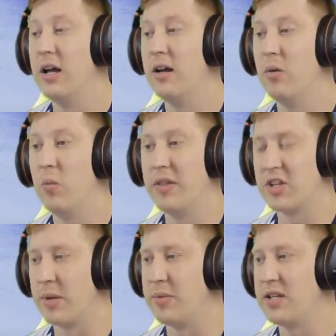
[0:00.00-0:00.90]
uh, when
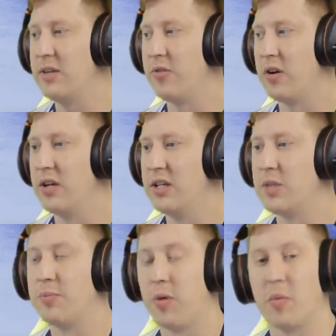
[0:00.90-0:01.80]
the Champions League final
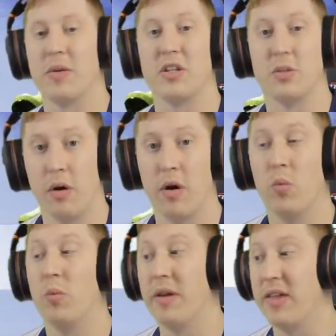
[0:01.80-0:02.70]
is. Probably
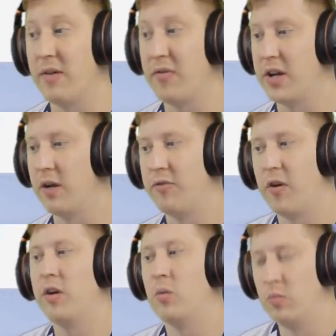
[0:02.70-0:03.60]
tomorrow will be the FA Cup
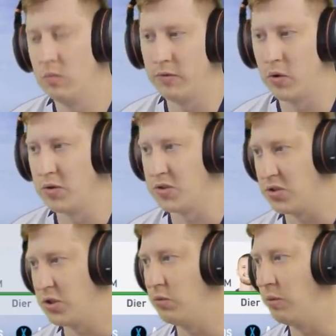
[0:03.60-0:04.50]
final. Of course, the
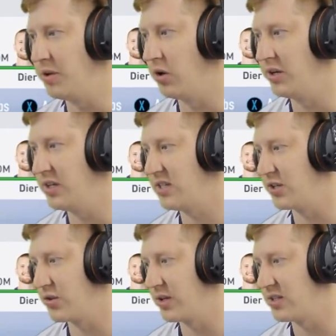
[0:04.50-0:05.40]
suit will be on,
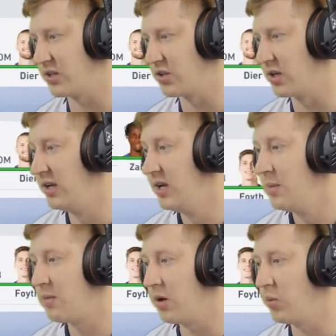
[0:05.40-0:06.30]
etc., etc.
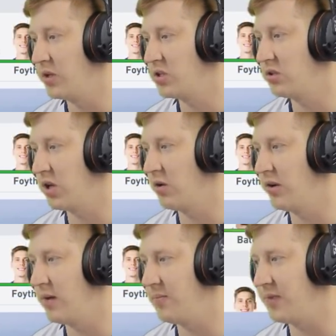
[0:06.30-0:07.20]
But we still go
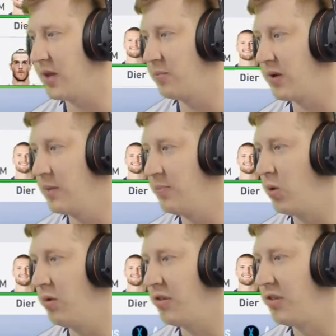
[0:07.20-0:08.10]
now and play
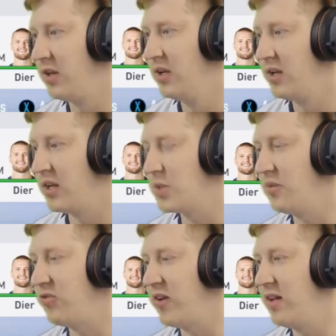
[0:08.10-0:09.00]
Bournemouth. And to
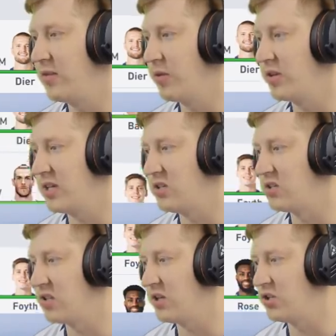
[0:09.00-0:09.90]
be fair, the
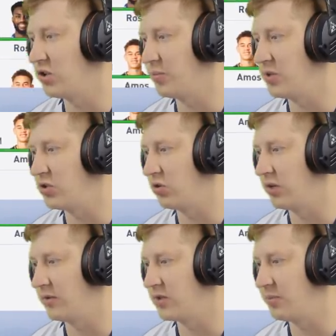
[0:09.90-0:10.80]
rotation side should be strong
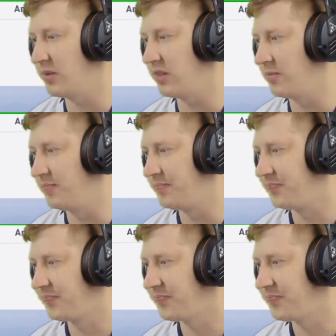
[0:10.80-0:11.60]
enough to beat them.